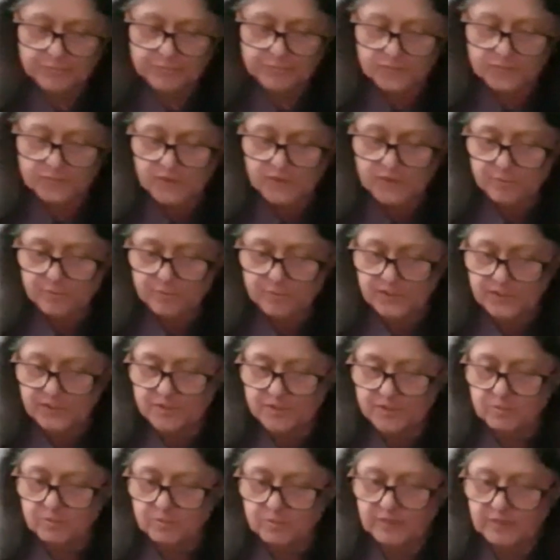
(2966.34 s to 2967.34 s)
the
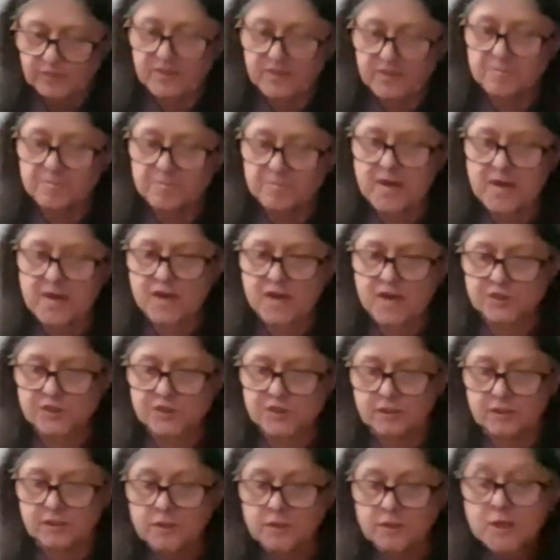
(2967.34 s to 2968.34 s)
principle of
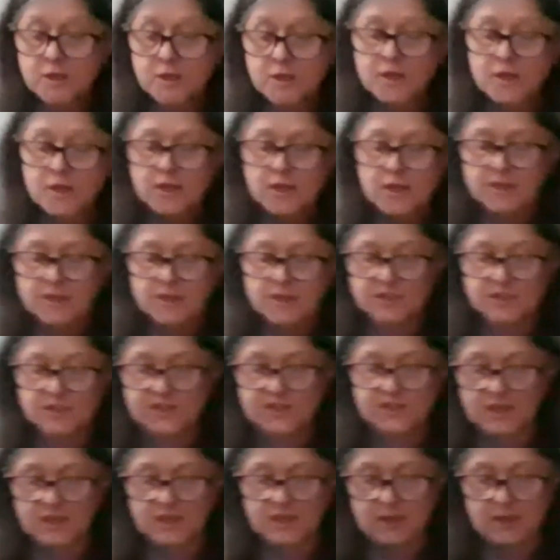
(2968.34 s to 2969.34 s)
compassion is
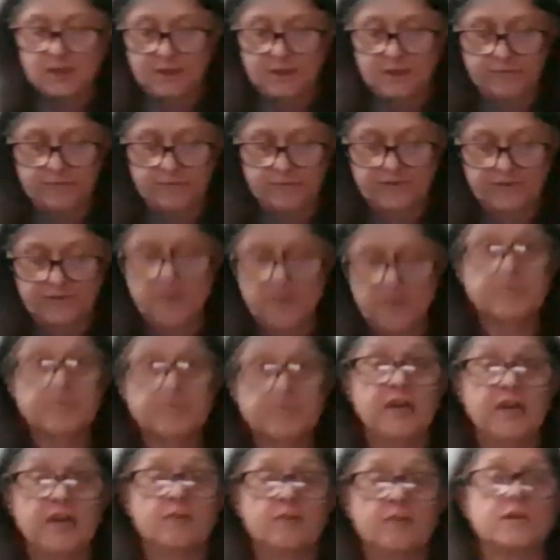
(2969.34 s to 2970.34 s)
from
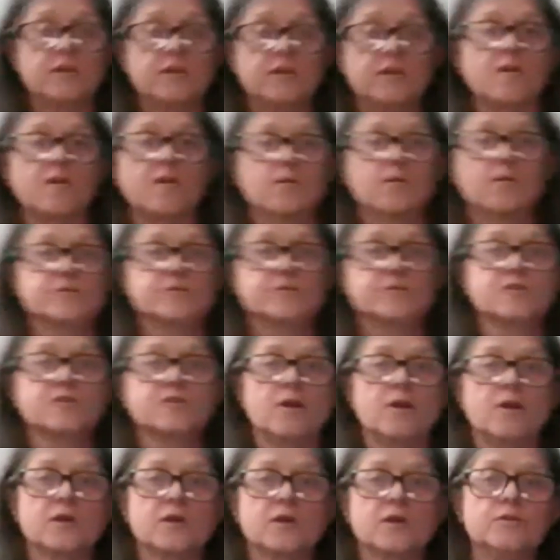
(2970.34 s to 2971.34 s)
Karen
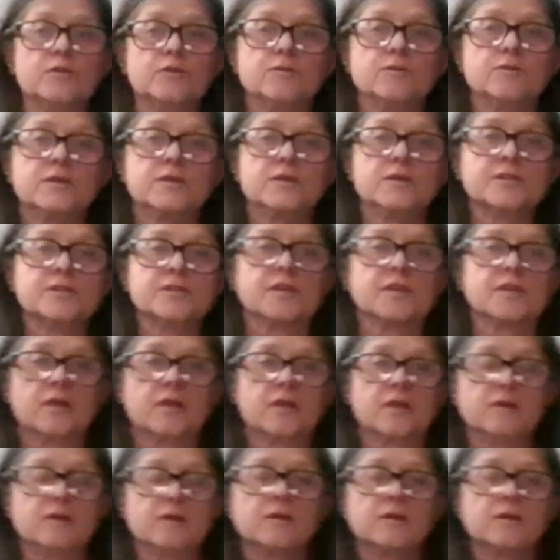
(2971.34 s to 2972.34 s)
Armstrong, who is a
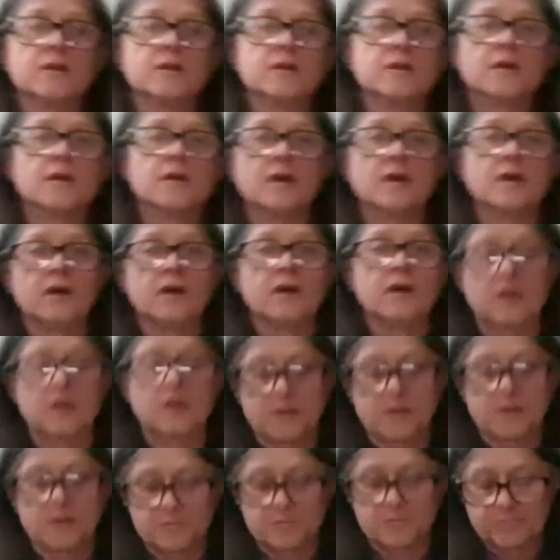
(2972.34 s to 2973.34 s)

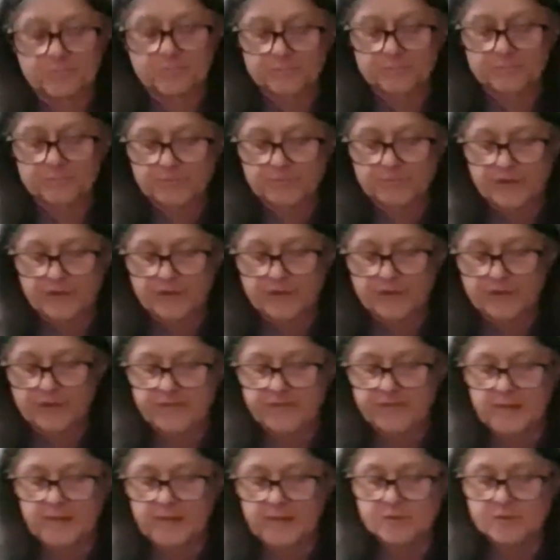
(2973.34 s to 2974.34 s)
pretty
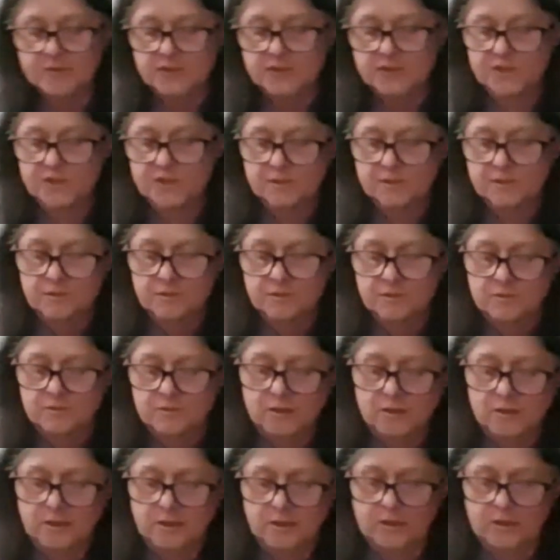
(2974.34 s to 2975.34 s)
famous
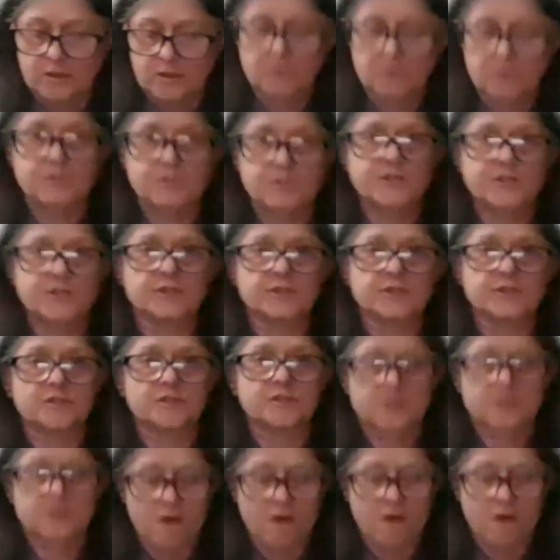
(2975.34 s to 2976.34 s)
Christian
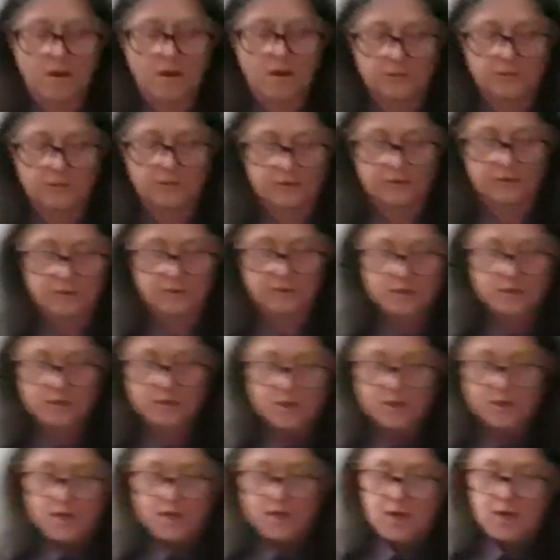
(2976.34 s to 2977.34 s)
scholar.
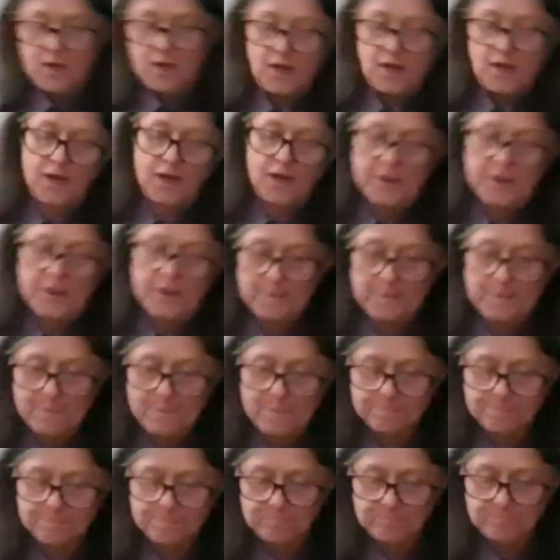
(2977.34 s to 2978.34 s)

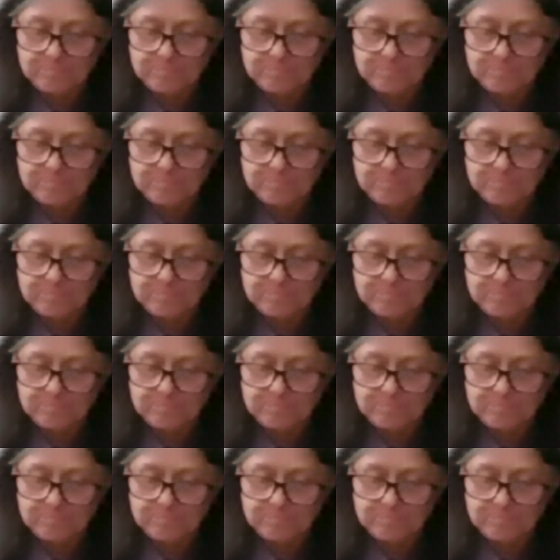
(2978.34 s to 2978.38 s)
And